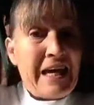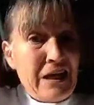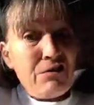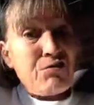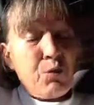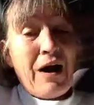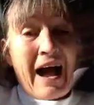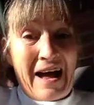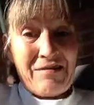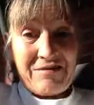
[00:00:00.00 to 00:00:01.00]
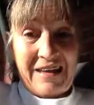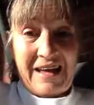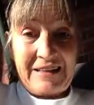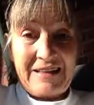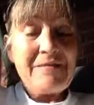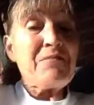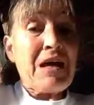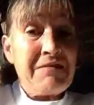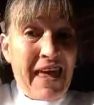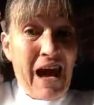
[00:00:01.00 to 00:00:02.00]
Here's where I stand.
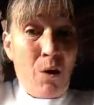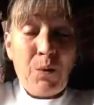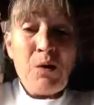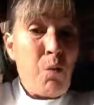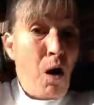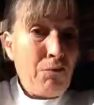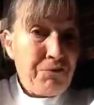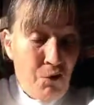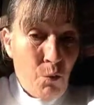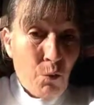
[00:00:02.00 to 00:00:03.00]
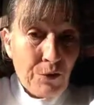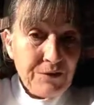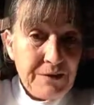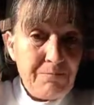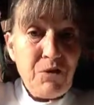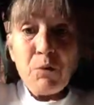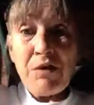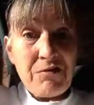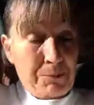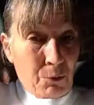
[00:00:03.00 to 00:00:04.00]
Now, we walk forward. We
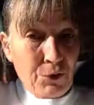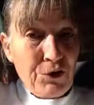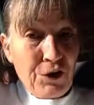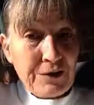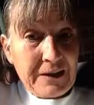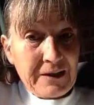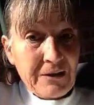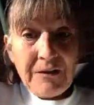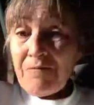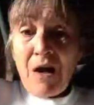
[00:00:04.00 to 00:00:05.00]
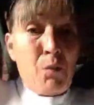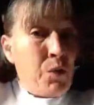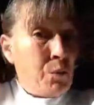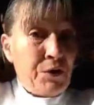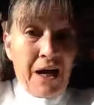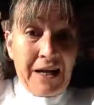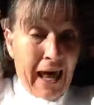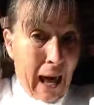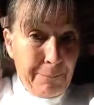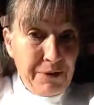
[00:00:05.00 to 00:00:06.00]
support our leader. When we're not
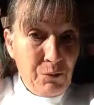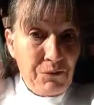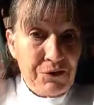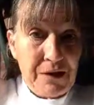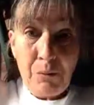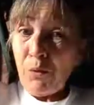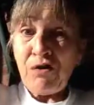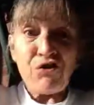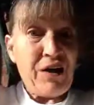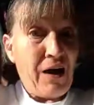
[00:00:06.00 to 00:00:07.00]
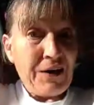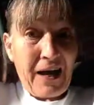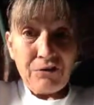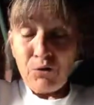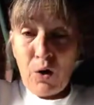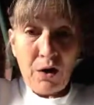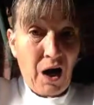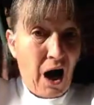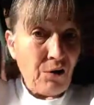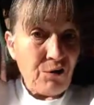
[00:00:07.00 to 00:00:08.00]
happy with him, we shout out to our
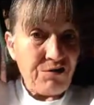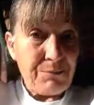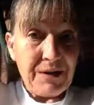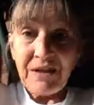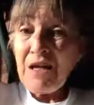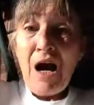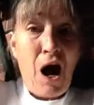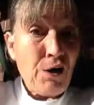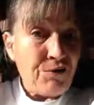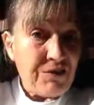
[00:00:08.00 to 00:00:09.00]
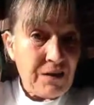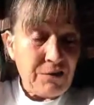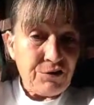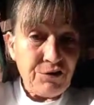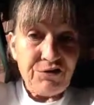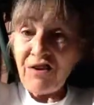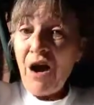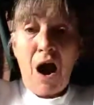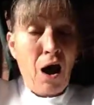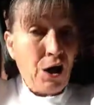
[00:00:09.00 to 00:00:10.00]
congressmen, our senators,
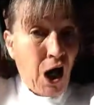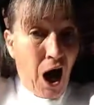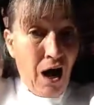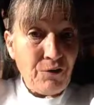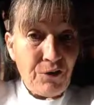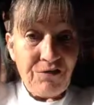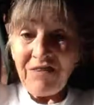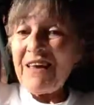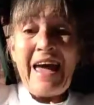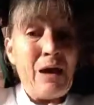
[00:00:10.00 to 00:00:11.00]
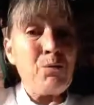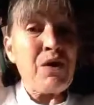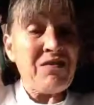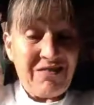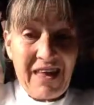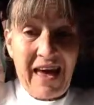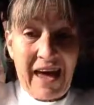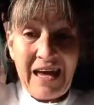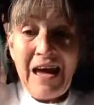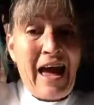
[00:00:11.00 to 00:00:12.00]
our Congress, and we
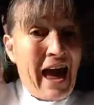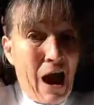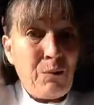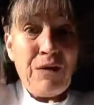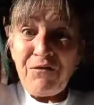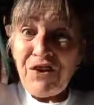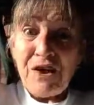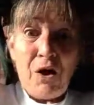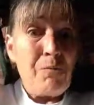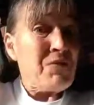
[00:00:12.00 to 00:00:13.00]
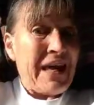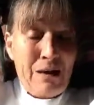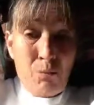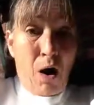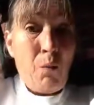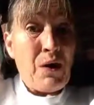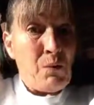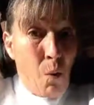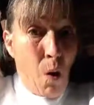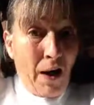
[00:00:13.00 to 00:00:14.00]
say how we feel and what we
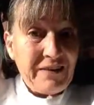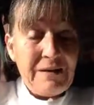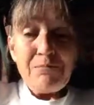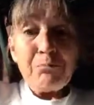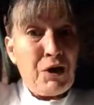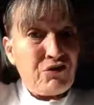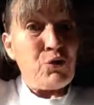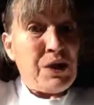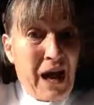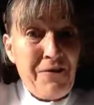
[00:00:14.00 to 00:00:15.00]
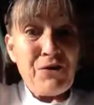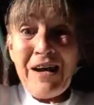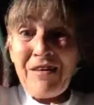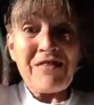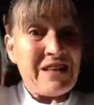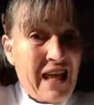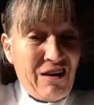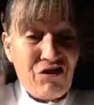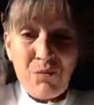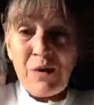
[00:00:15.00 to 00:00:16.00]
want. But together as a
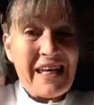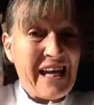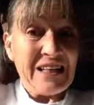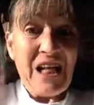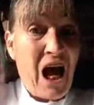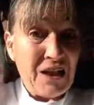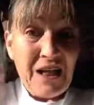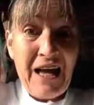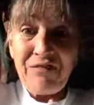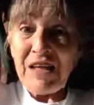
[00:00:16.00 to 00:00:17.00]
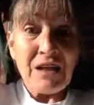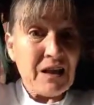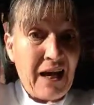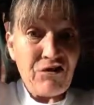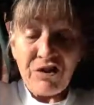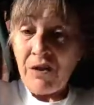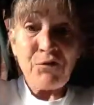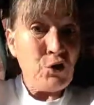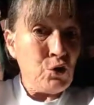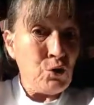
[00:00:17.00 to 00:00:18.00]
nation, we cannot let the election of
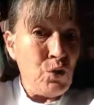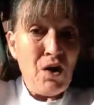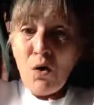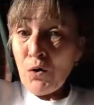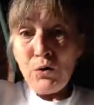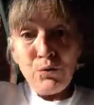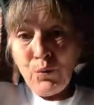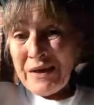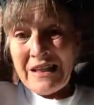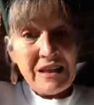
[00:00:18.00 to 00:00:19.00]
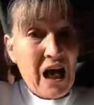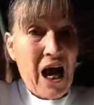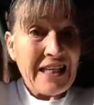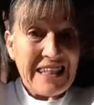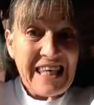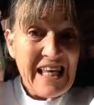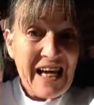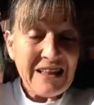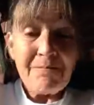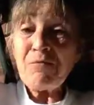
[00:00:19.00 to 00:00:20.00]
who or who we did not
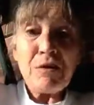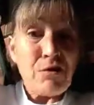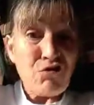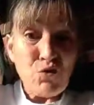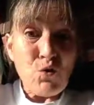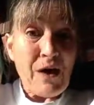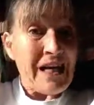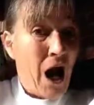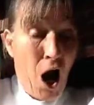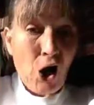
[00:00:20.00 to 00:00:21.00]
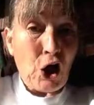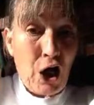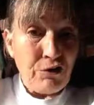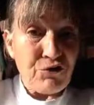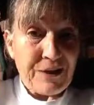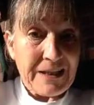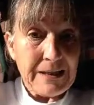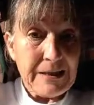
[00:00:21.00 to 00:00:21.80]
get destroy our country.